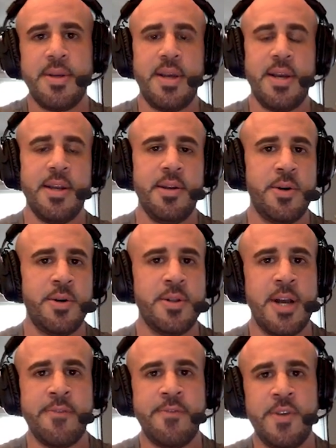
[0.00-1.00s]
and I know a
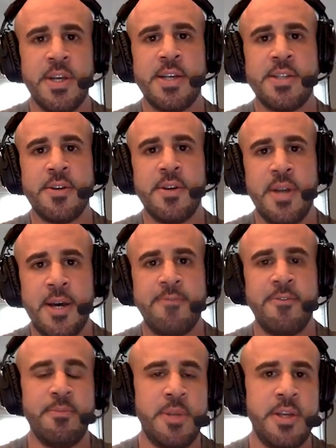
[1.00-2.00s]
lot of you guys are not
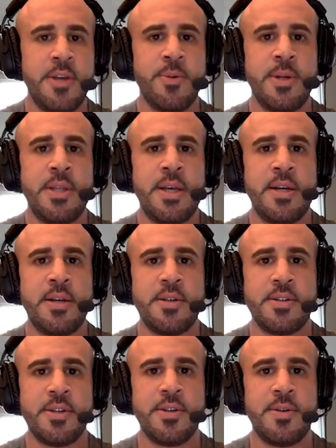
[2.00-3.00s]
familiar with that,
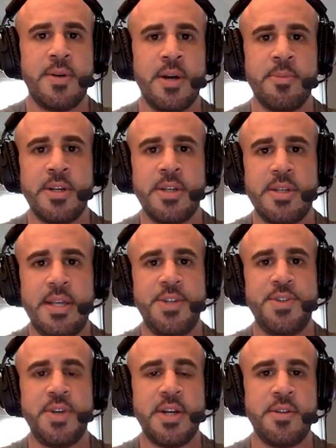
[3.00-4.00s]
so I'm gonna
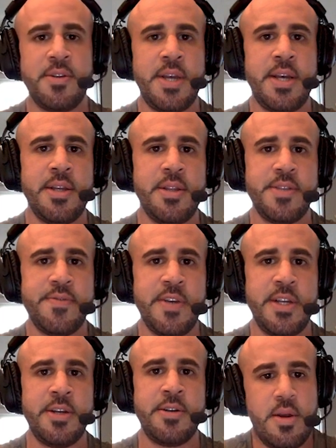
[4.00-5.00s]
teach you how to do that in this
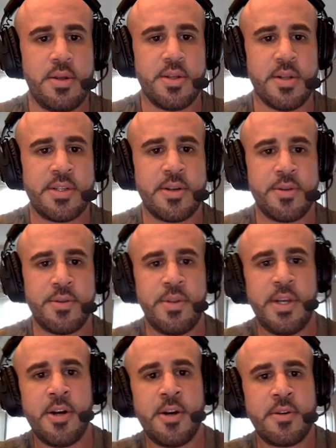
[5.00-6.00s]
video. So let's go through
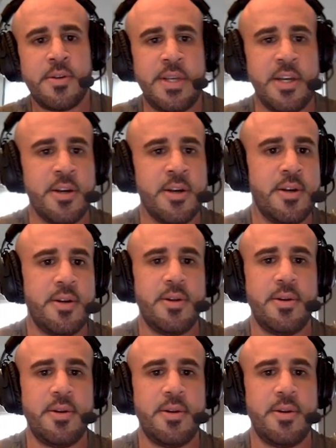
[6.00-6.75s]
the article here.